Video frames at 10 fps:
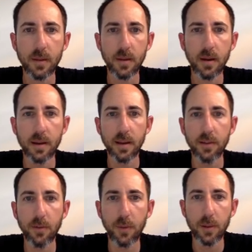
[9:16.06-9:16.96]
I guess
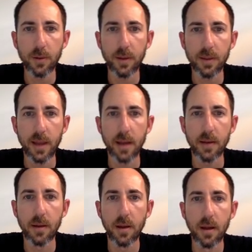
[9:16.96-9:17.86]
if we look at that,
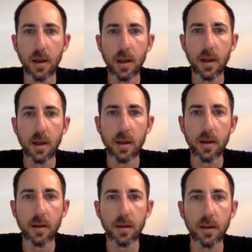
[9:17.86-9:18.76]

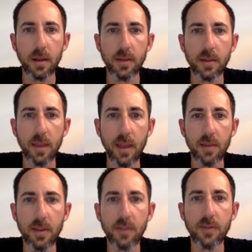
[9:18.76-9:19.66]
in
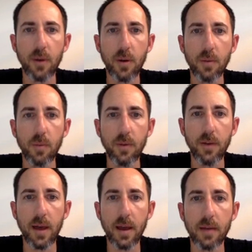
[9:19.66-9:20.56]
this zone we've
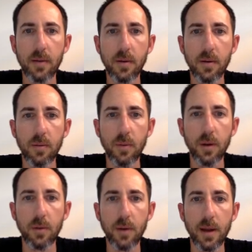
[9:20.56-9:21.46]
had
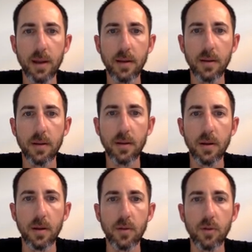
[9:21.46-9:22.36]
one red,
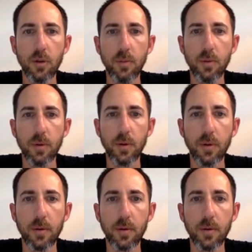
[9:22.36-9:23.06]
two blue,